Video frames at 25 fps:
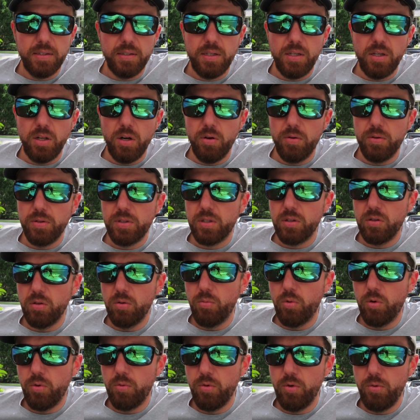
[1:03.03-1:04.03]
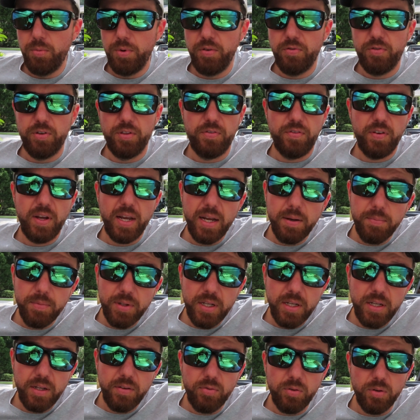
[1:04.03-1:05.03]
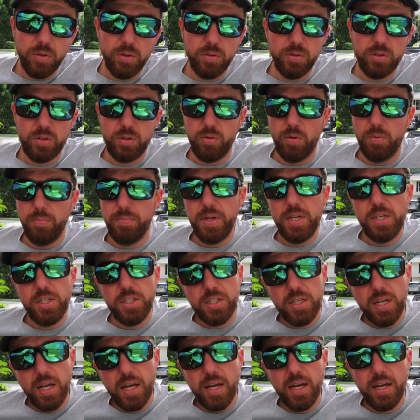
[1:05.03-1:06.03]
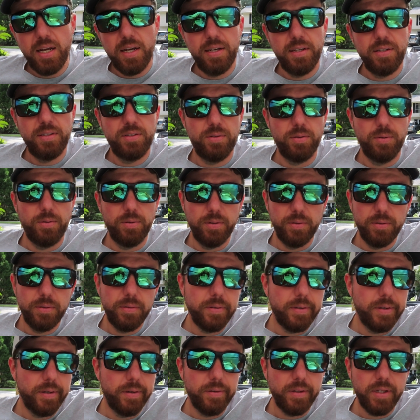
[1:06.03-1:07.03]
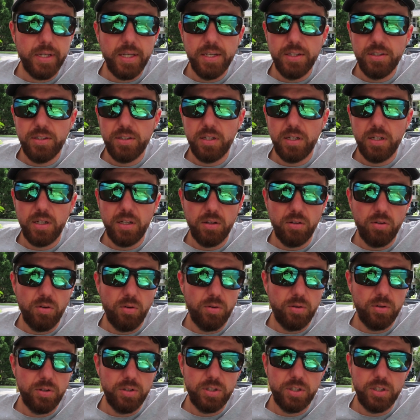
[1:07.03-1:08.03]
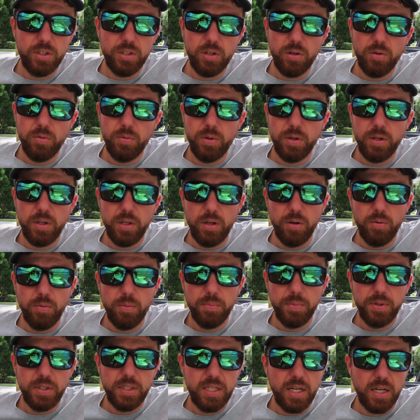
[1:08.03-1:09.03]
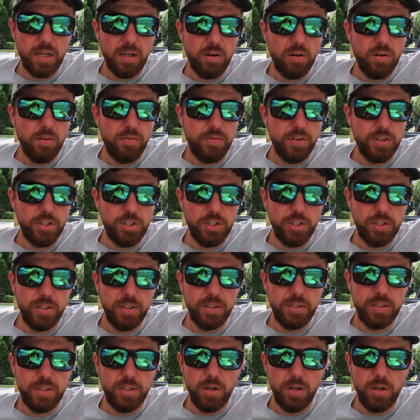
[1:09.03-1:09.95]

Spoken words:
You know, it's a little more roomy for the family if we're just doing beach days, or you know, the kid's gonna get a little older, she's gonna want, you know, I'm gonna take her fishing.